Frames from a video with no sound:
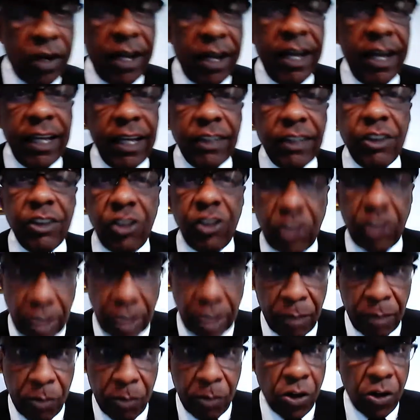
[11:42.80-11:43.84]
to
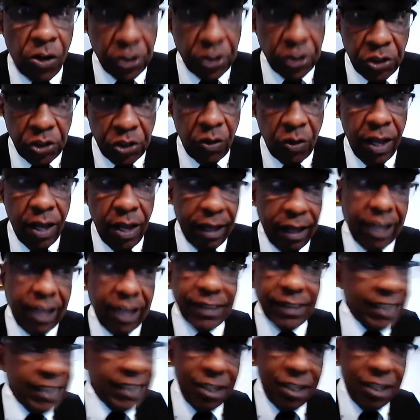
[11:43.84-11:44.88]
jump on you
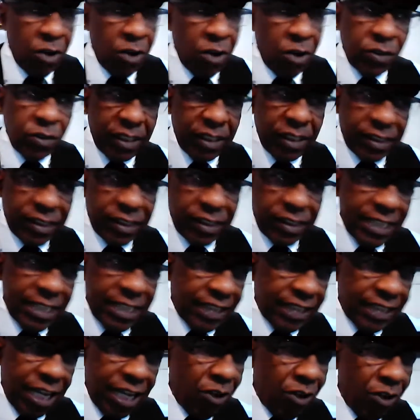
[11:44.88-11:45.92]
because they know the
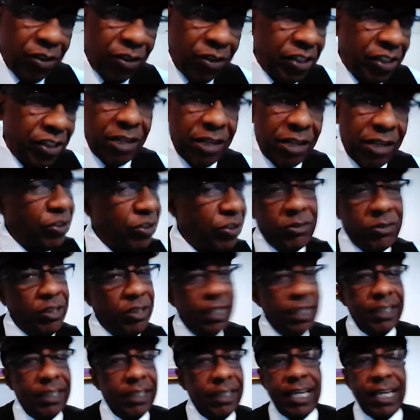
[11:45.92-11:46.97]
standards they're holding you up
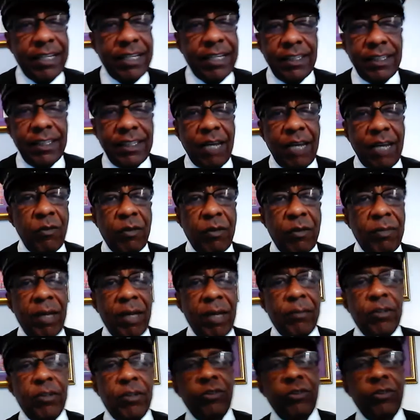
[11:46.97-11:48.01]
to, they wouldn't
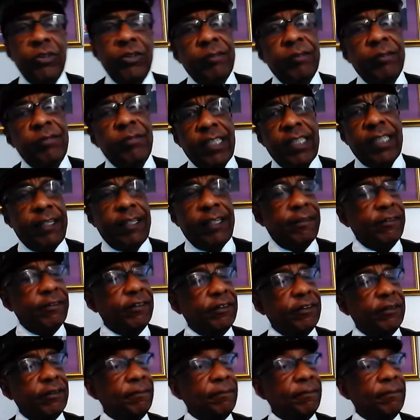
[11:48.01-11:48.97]
be able to do it themselves.